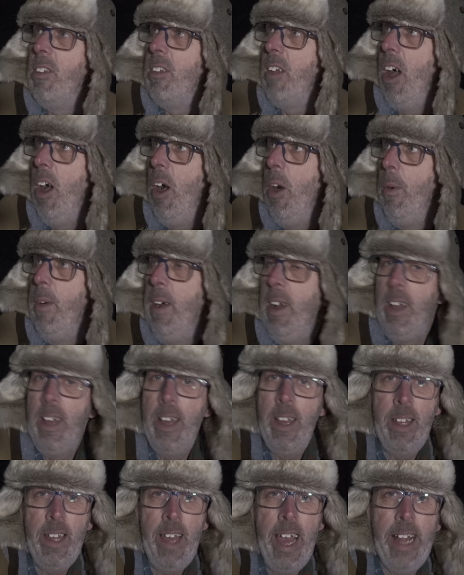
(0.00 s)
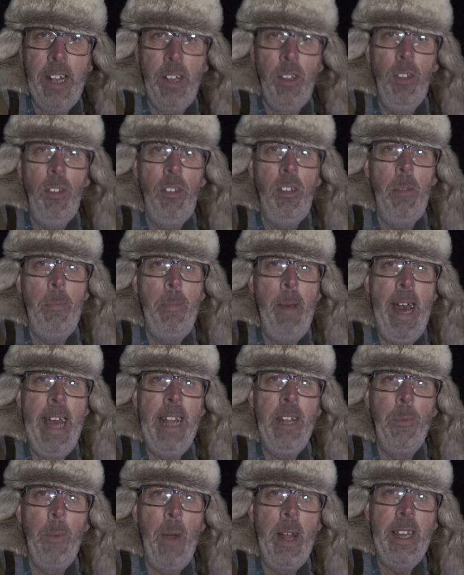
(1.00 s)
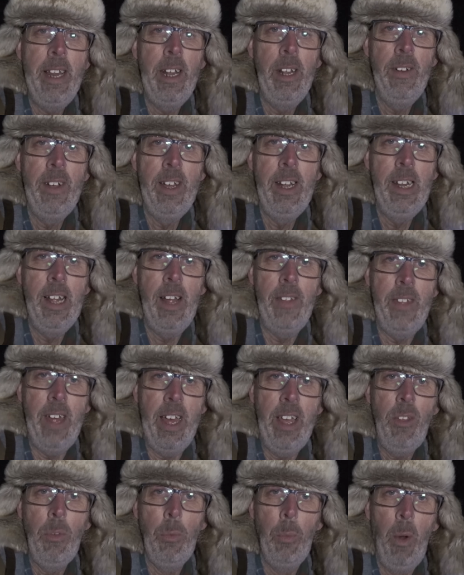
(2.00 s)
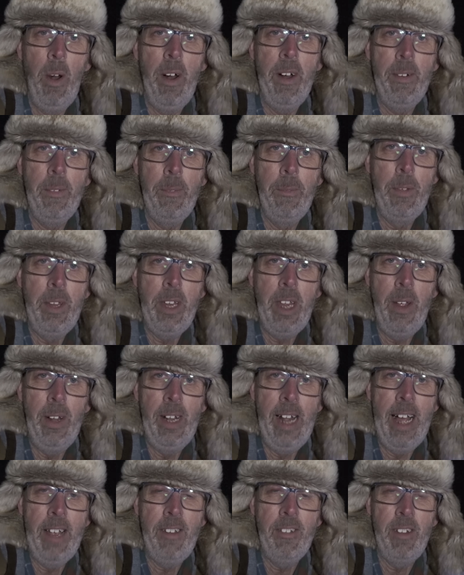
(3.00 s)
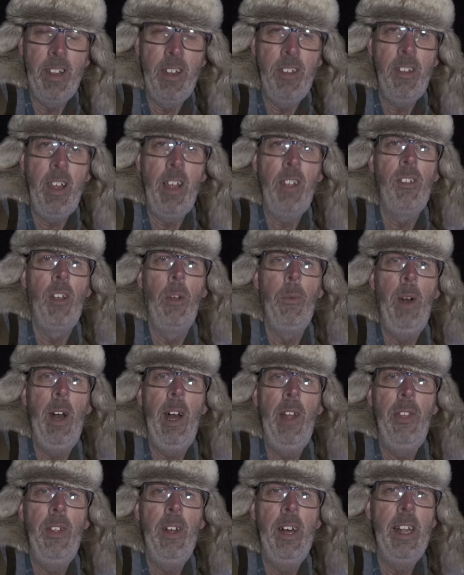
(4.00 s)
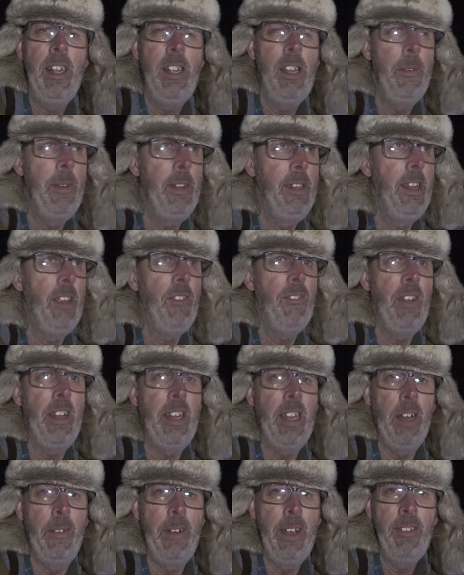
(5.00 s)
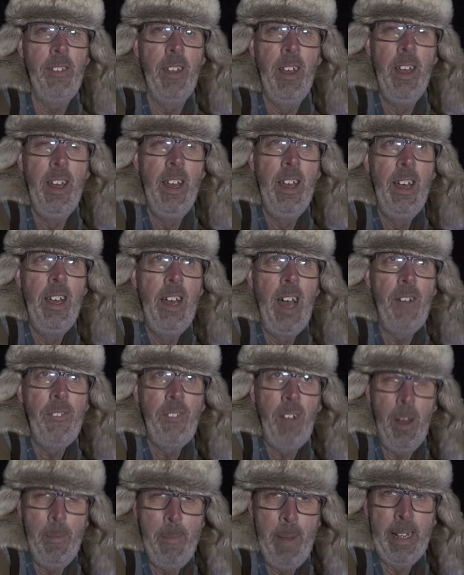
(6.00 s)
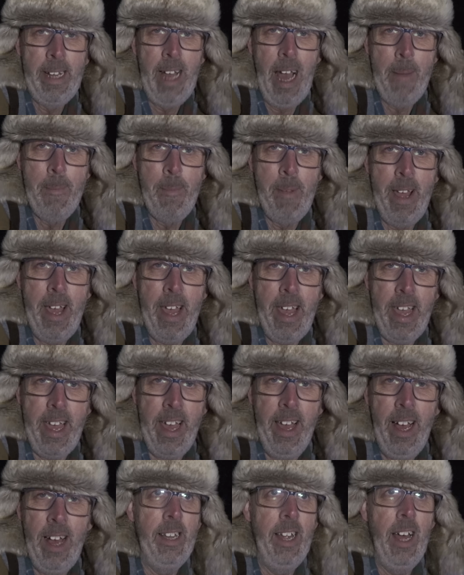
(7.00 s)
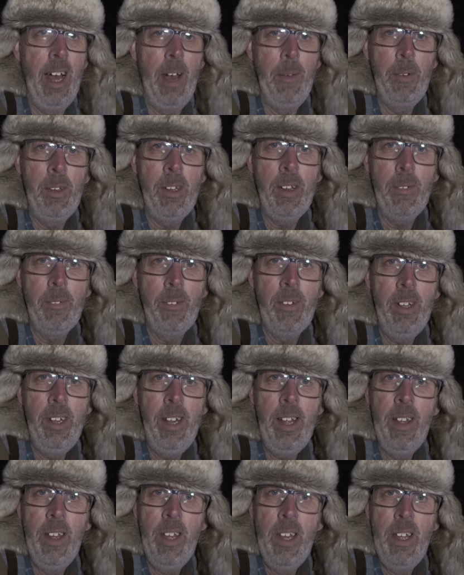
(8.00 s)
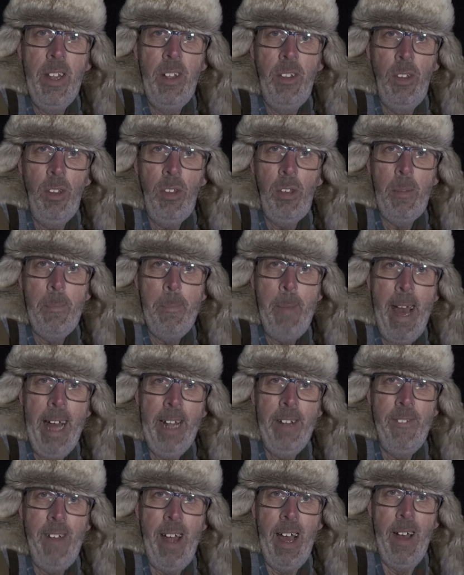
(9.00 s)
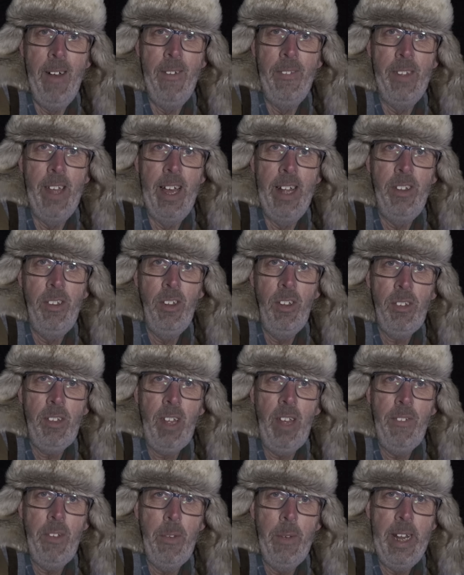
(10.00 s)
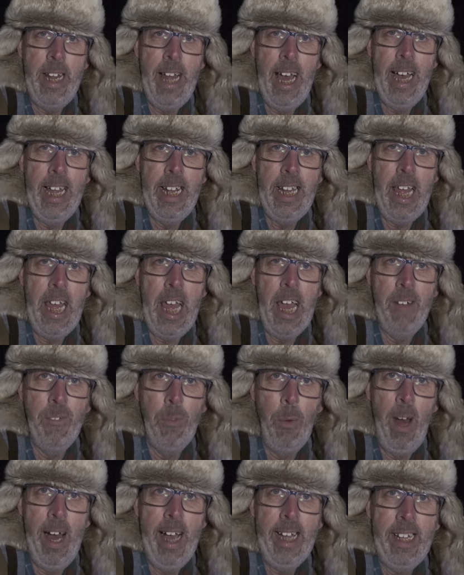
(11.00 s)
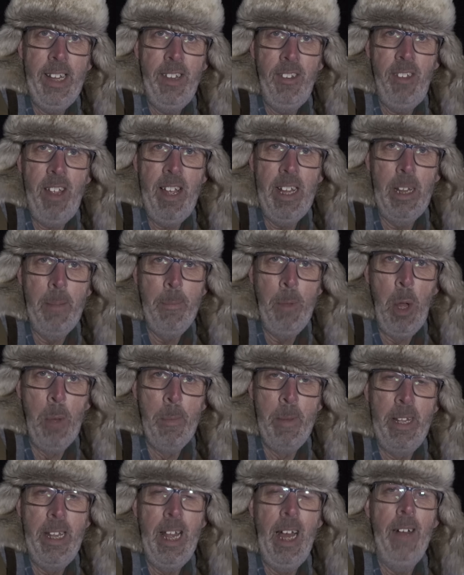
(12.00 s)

So it does depend when you're looking at this what you'll actually see. So what I thought I'd do in this video is I've got my camera here and uh, I'm gonna just pan round and just give you an idea of what I can see at the moment.